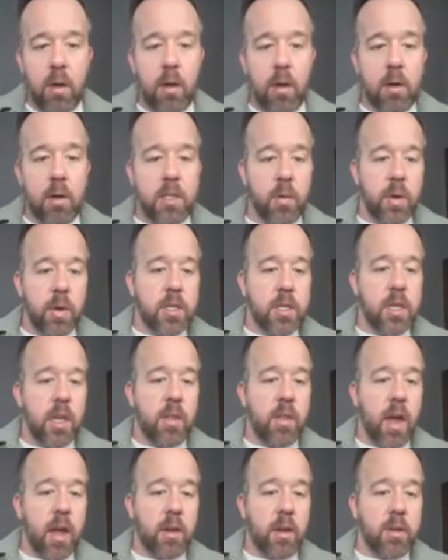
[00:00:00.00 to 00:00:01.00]
So we see
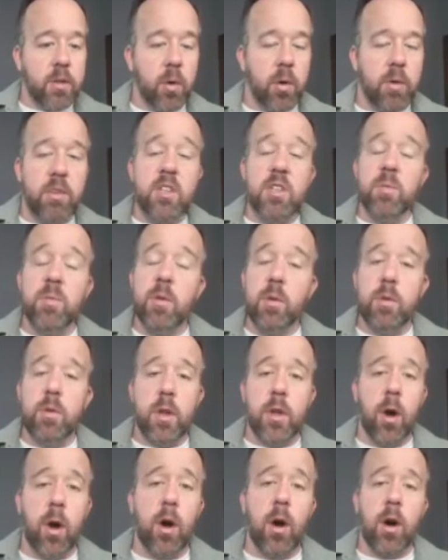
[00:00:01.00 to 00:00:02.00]
that sort of smooth
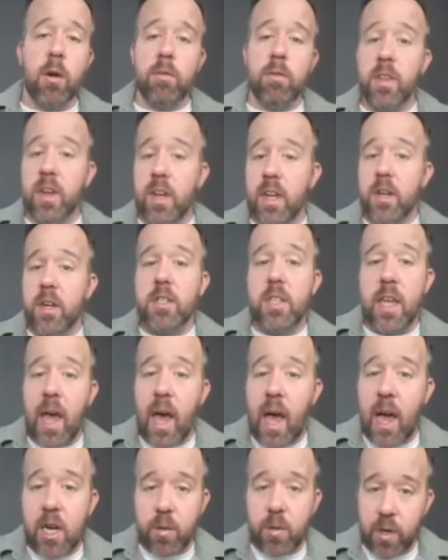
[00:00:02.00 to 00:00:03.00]
curve that is the
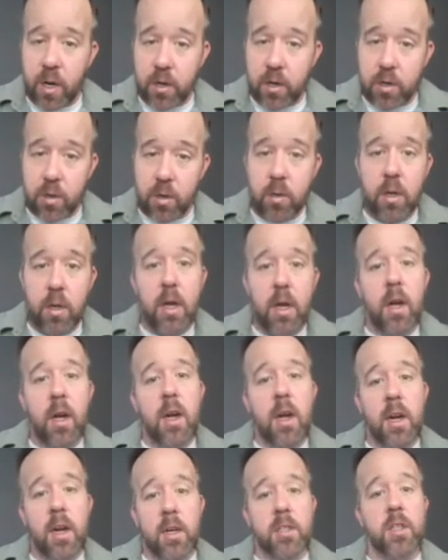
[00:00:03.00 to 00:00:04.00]
action potential.
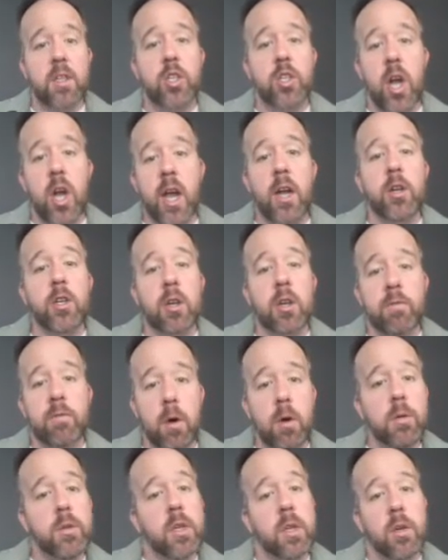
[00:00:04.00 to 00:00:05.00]
It is the change in
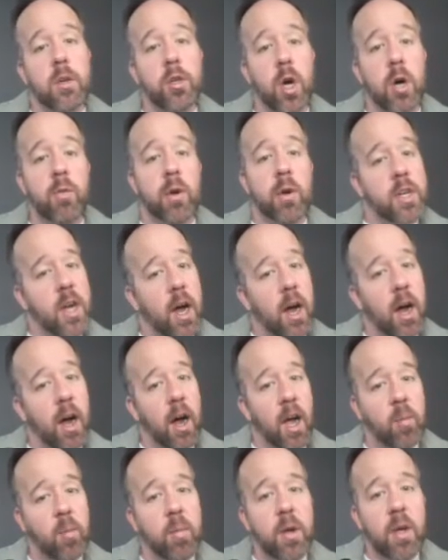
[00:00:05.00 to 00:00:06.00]
voltage over
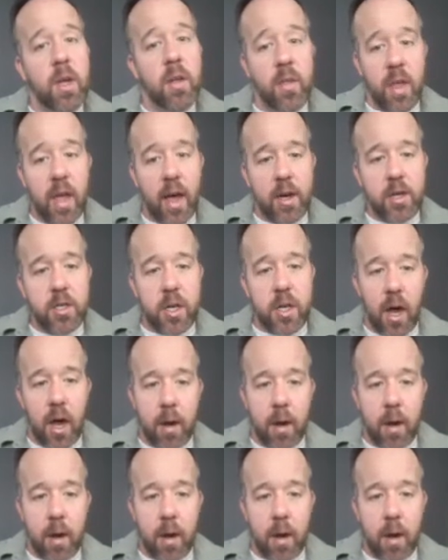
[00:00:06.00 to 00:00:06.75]
time in the axon.